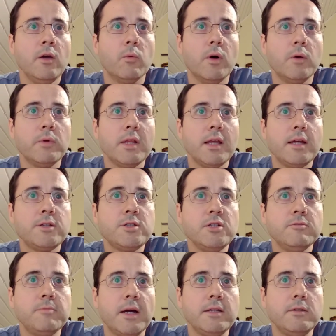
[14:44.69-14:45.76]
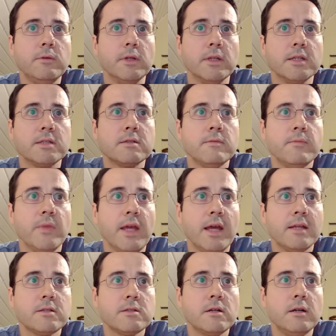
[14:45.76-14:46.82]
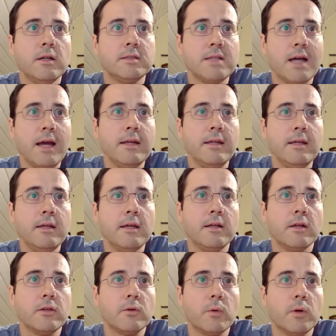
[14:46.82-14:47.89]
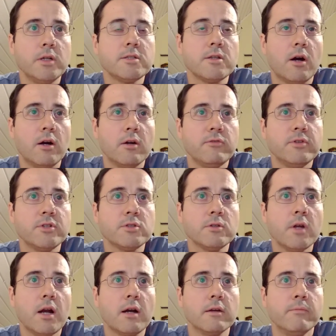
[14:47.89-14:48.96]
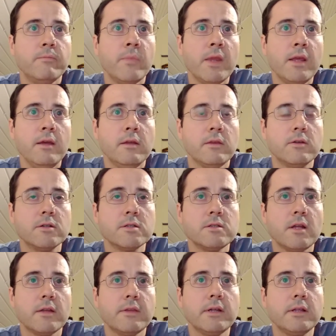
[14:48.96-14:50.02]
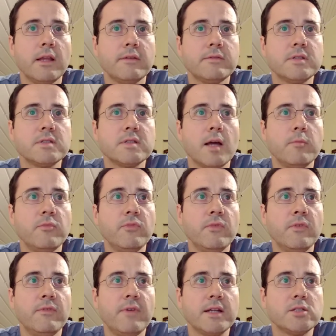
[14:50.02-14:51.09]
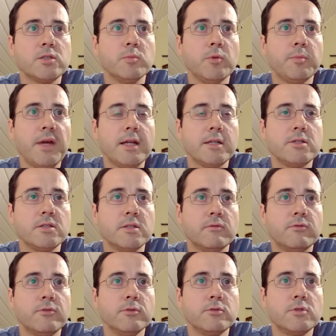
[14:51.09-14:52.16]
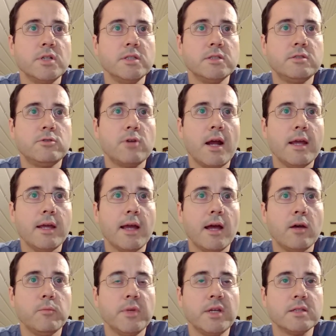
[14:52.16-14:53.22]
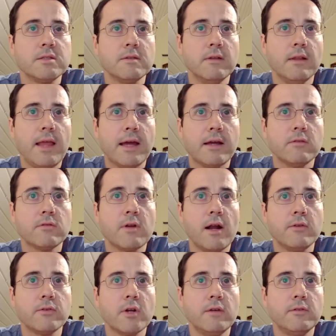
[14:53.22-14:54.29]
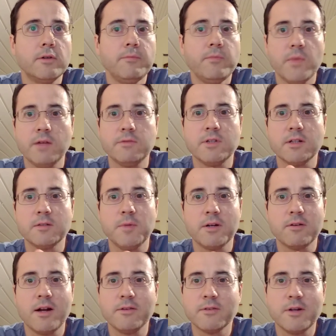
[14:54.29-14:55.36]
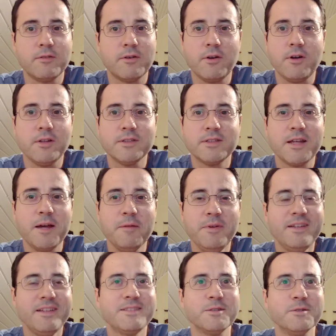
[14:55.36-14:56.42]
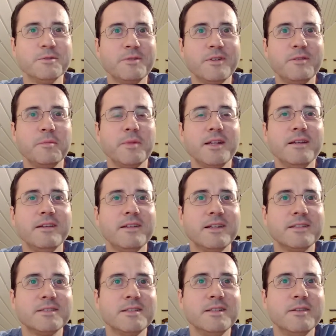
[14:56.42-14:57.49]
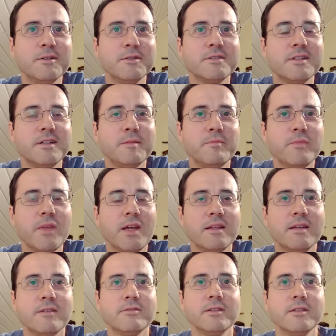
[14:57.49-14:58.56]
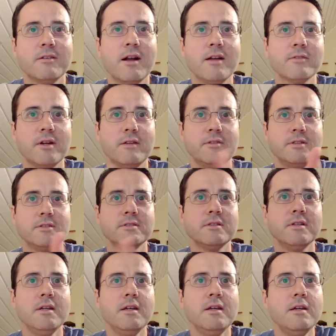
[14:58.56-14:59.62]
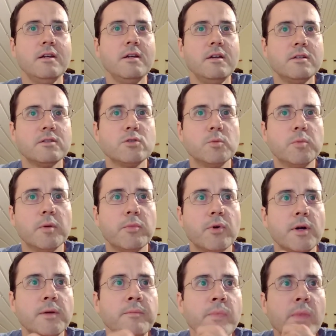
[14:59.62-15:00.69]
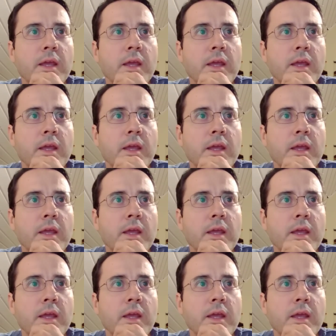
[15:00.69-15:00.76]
What will I achieve by doing this? The answer, a tidy, in other words, artificial garden. There is nothing left to stop the vegetable patches and fruit trees drying out because of the lack of ground cover. I've talked about ground cover all the time, so if anybody has seen those, yeah, definitely ground cover is super important.